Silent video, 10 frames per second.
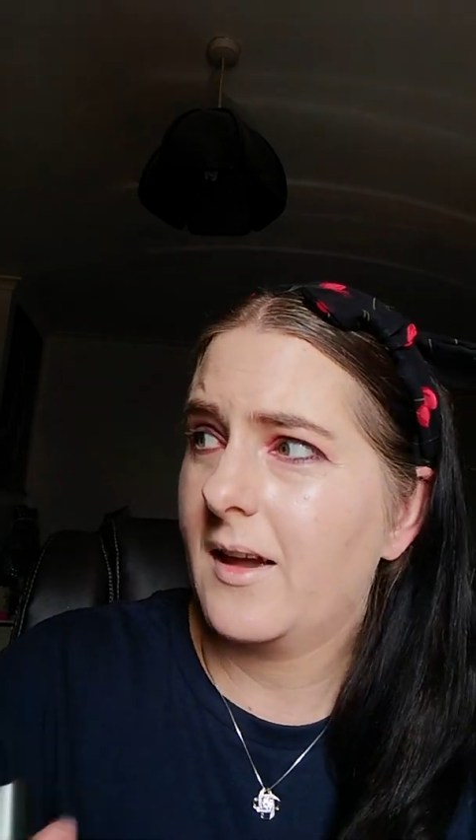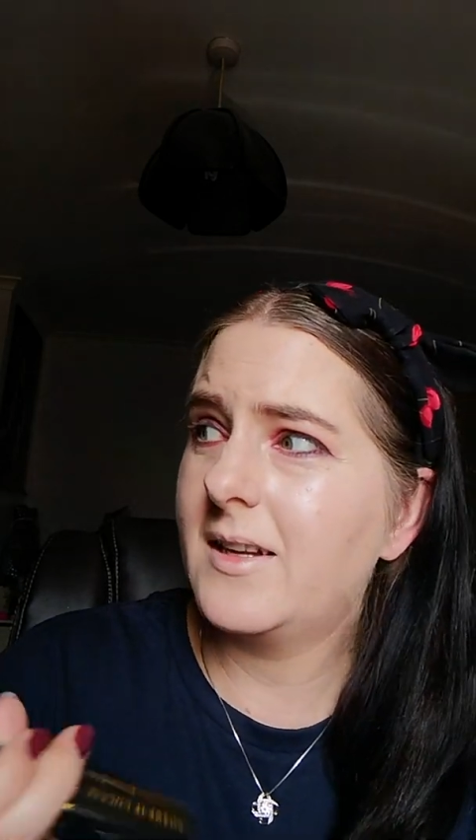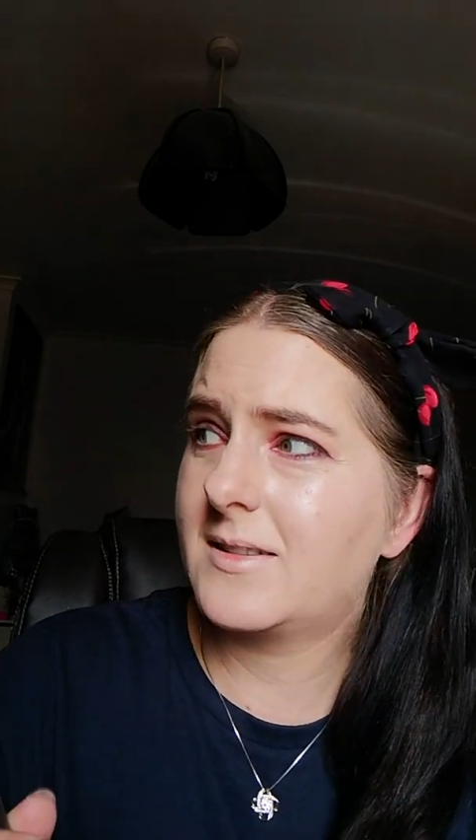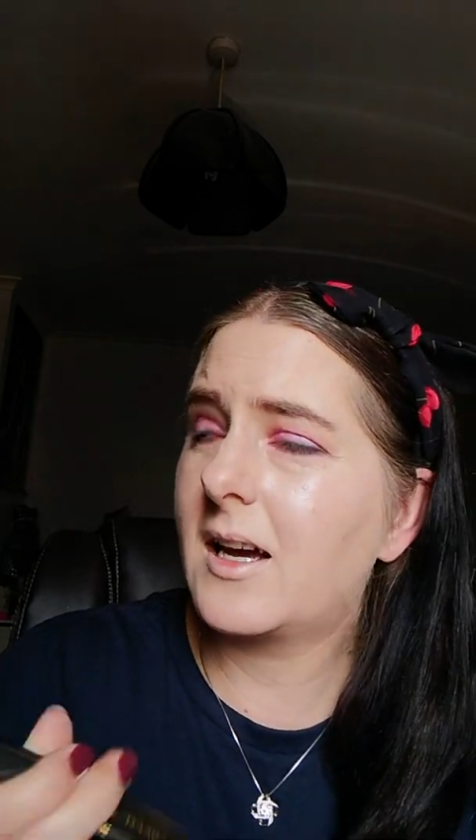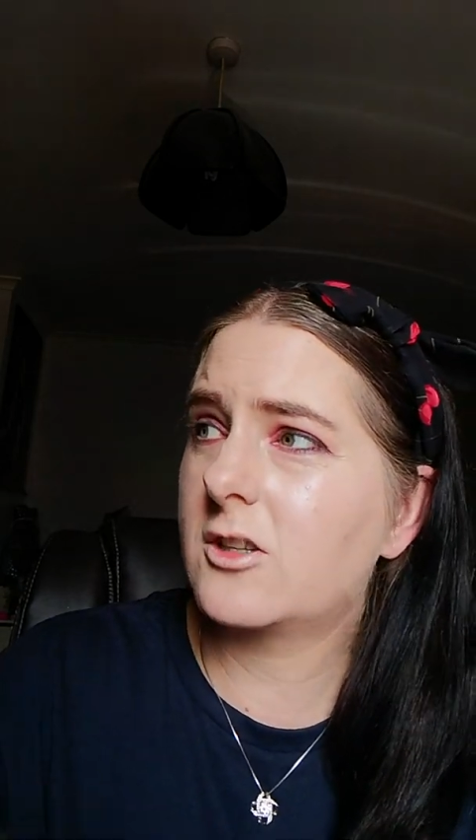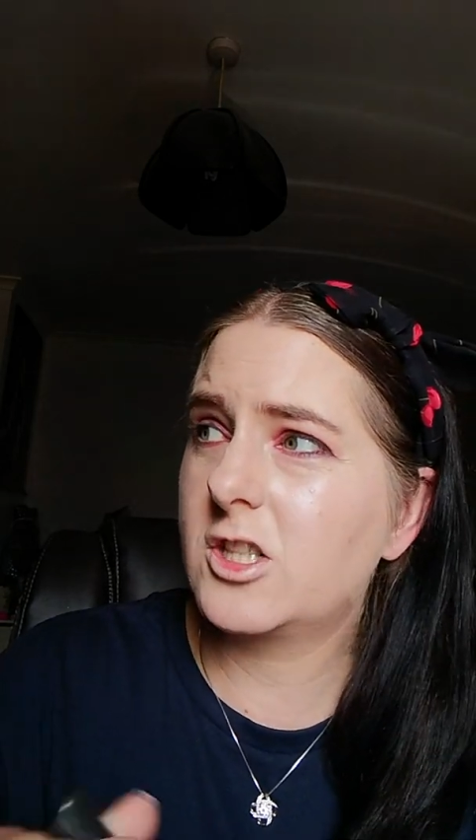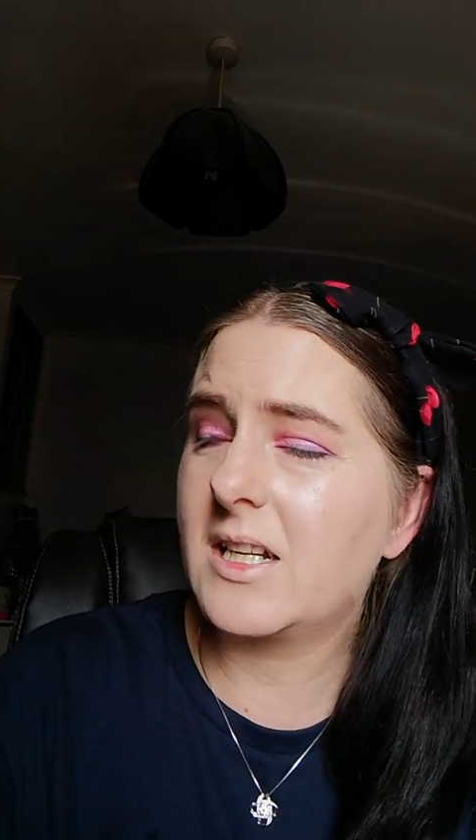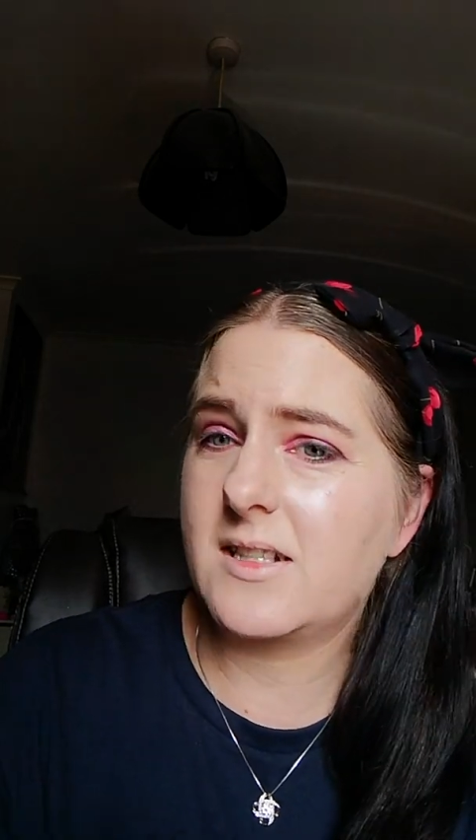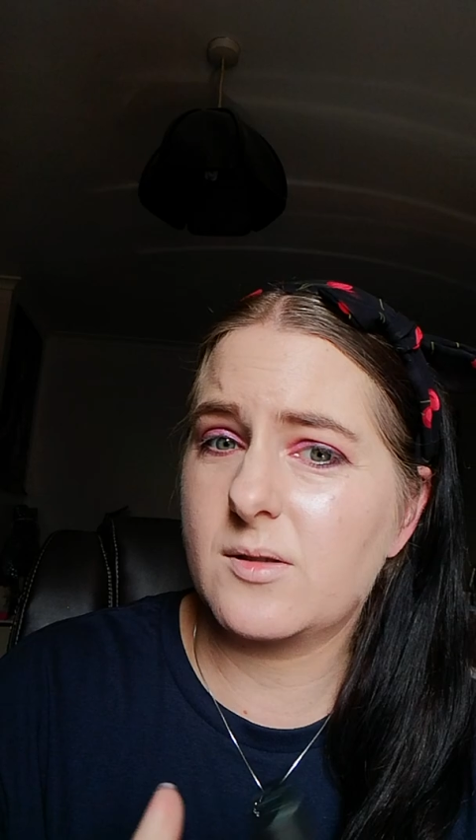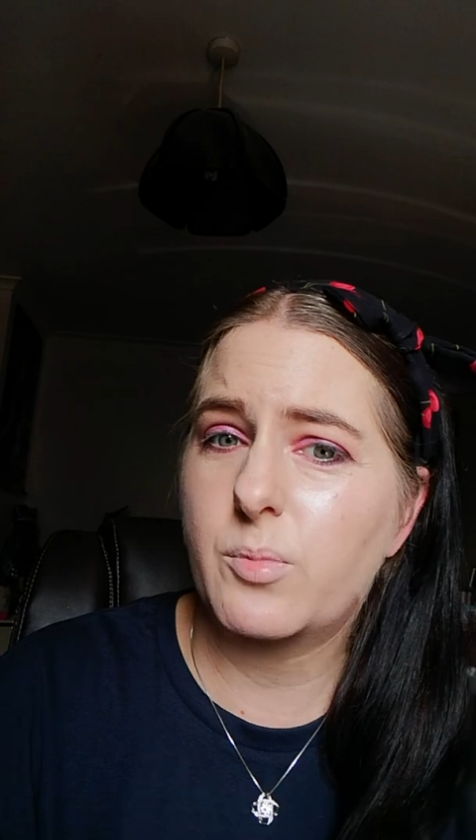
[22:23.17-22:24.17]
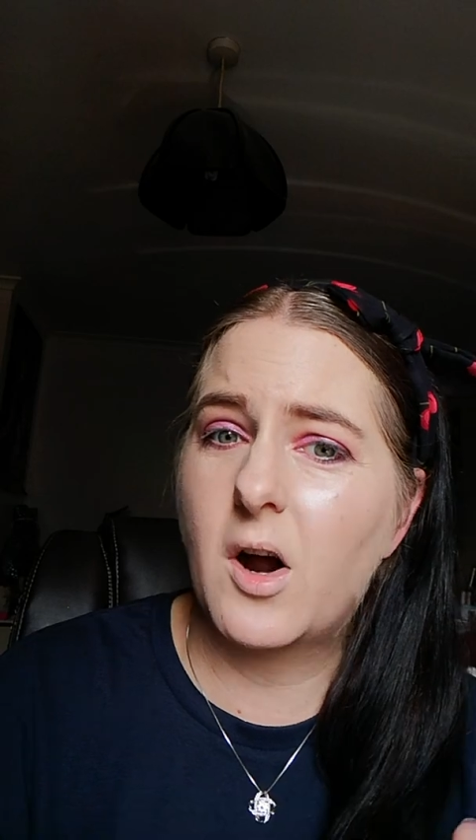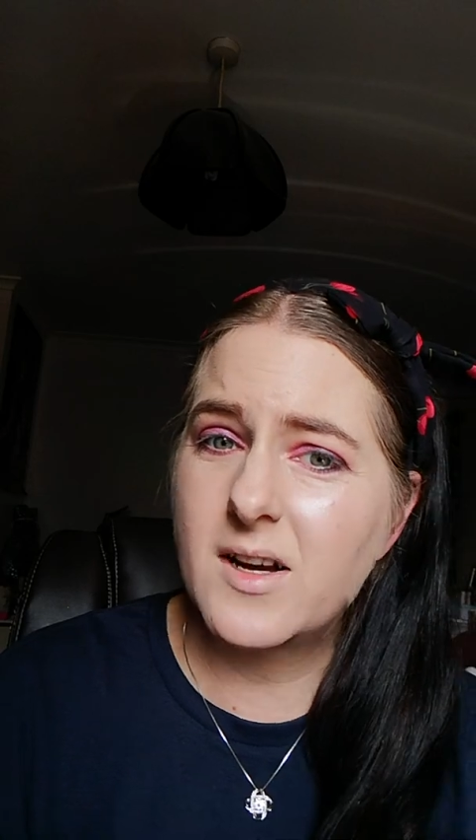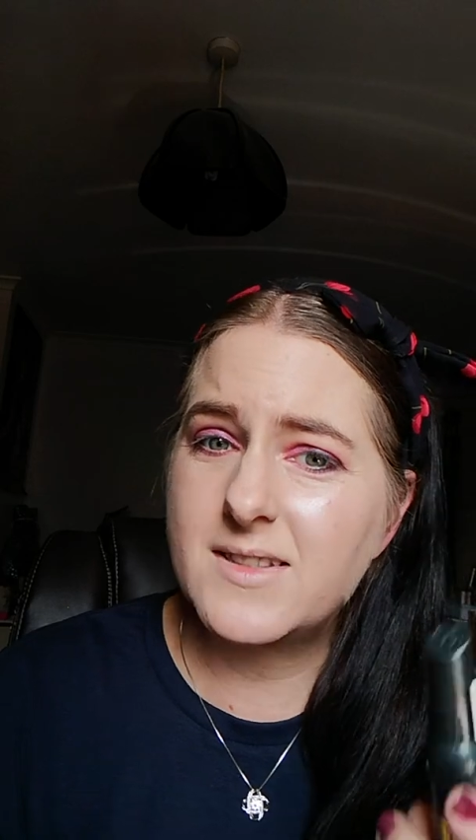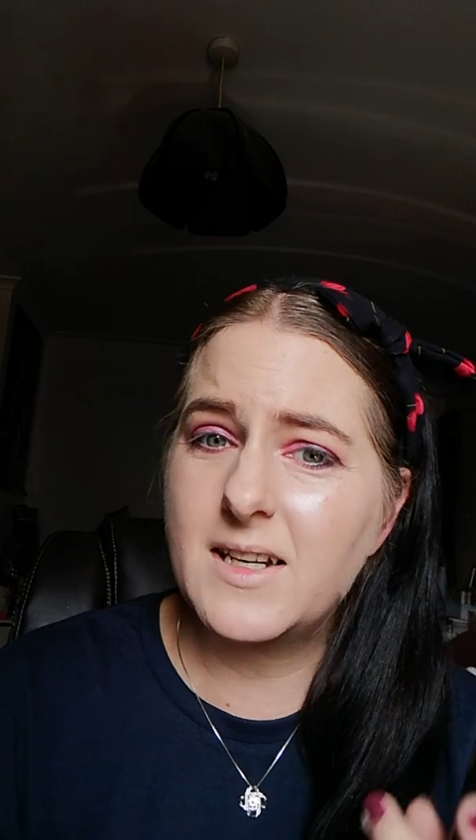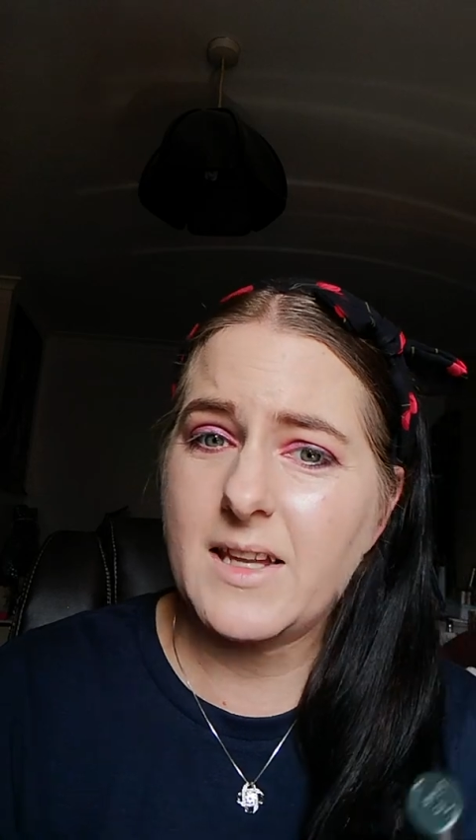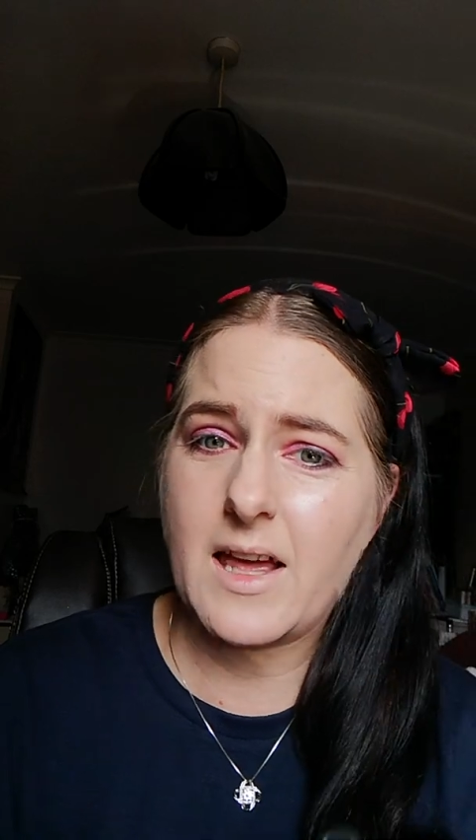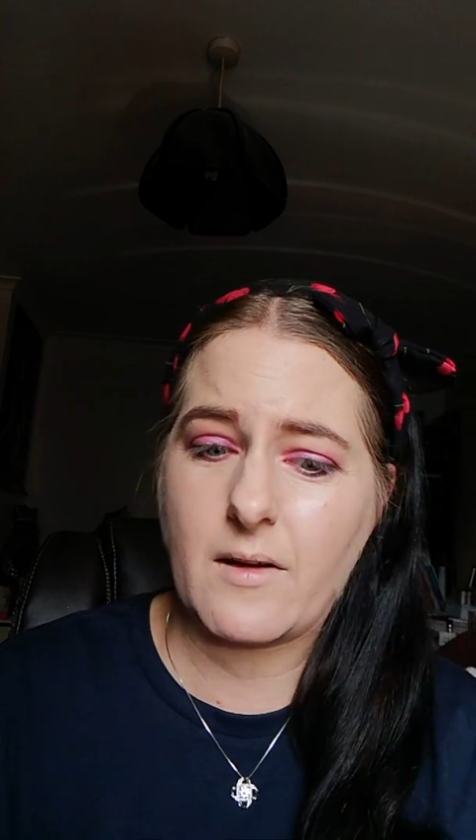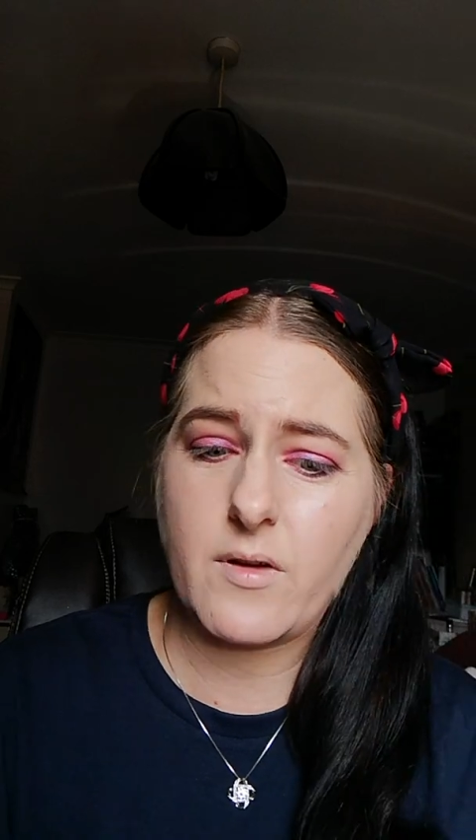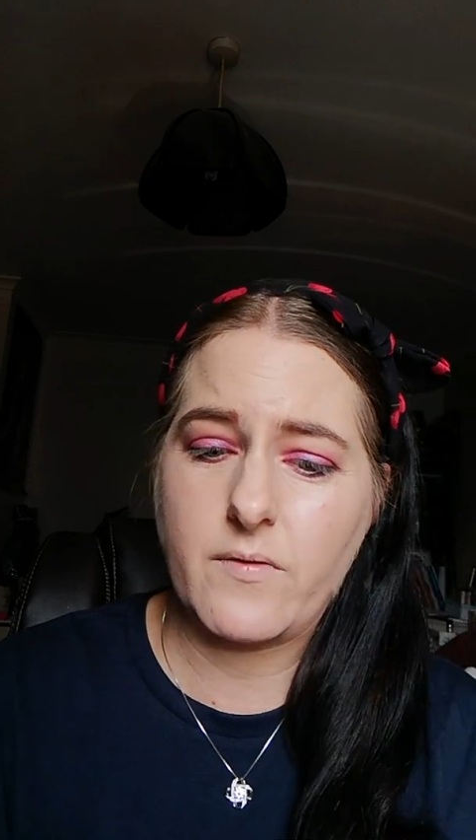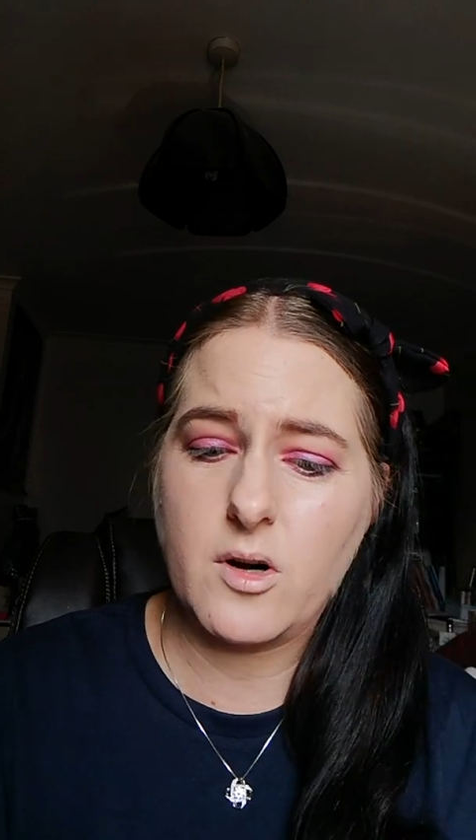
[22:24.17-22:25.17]
It's actually surprisingly
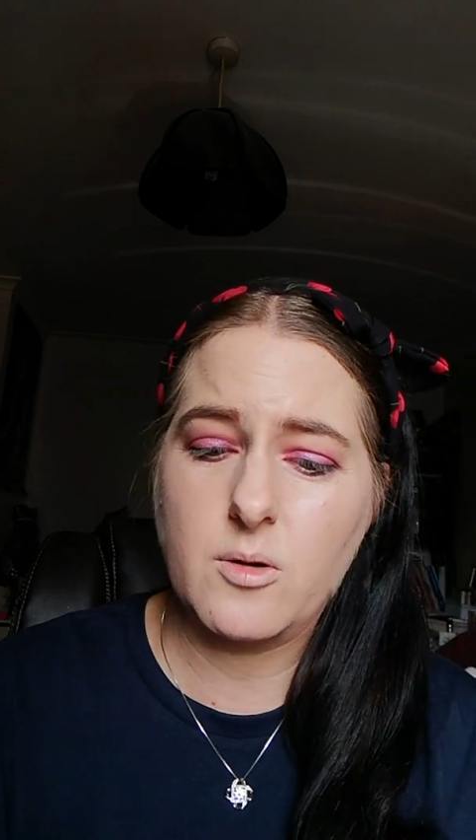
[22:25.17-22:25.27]
heavy for